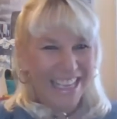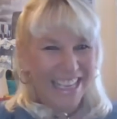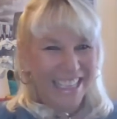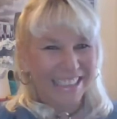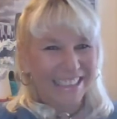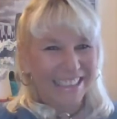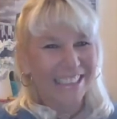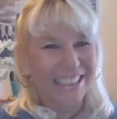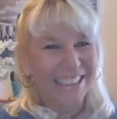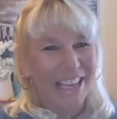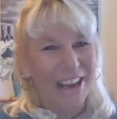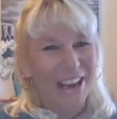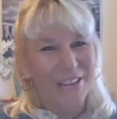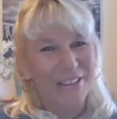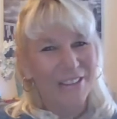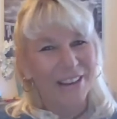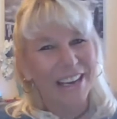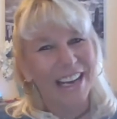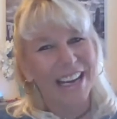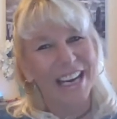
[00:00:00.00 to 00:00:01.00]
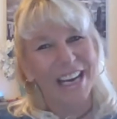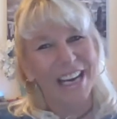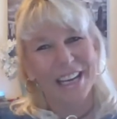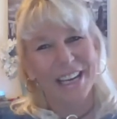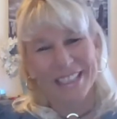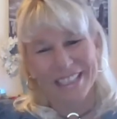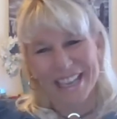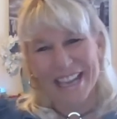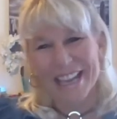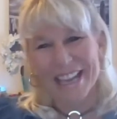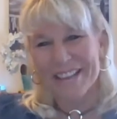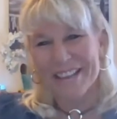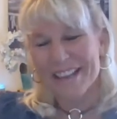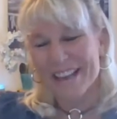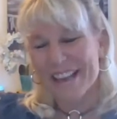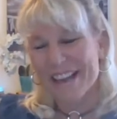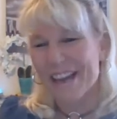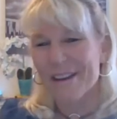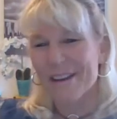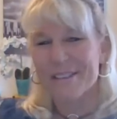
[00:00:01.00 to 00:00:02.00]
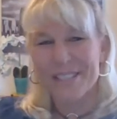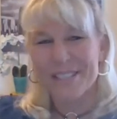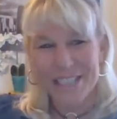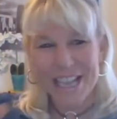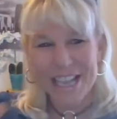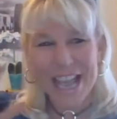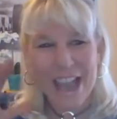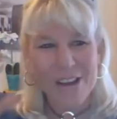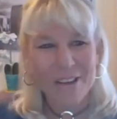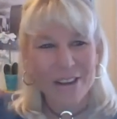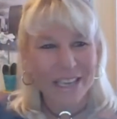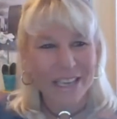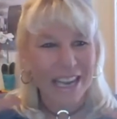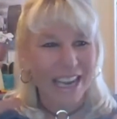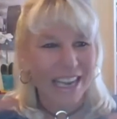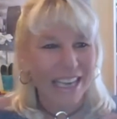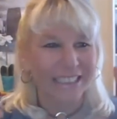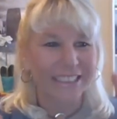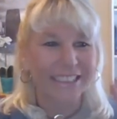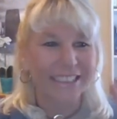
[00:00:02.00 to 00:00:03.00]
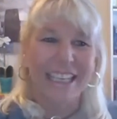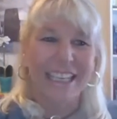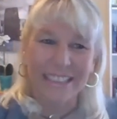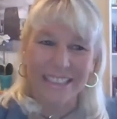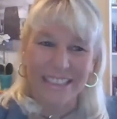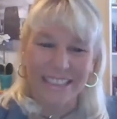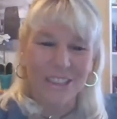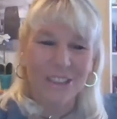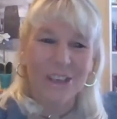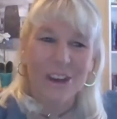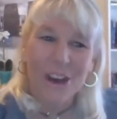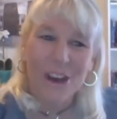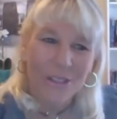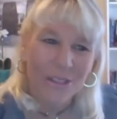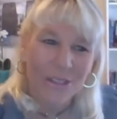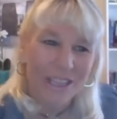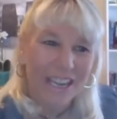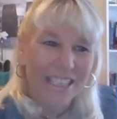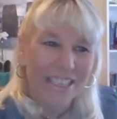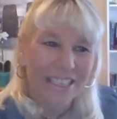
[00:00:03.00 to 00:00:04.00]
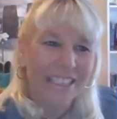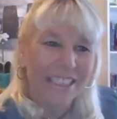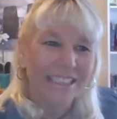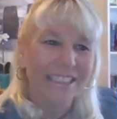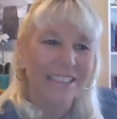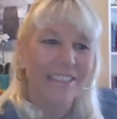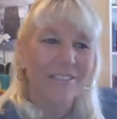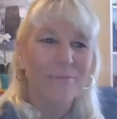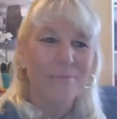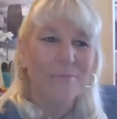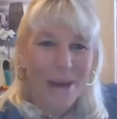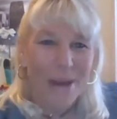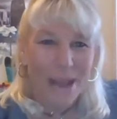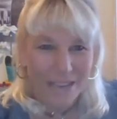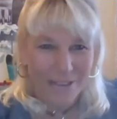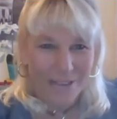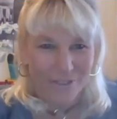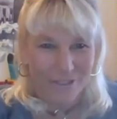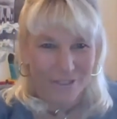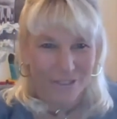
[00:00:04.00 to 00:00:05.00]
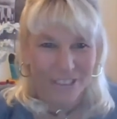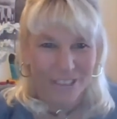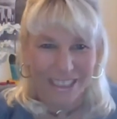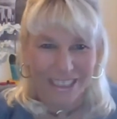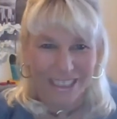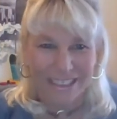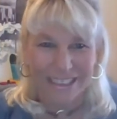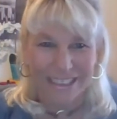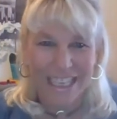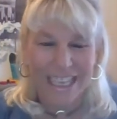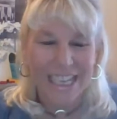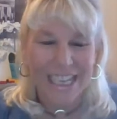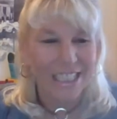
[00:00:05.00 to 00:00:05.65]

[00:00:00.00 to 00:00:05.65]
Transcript: So again, see how it kind of ties into all the ideas of mindfulness.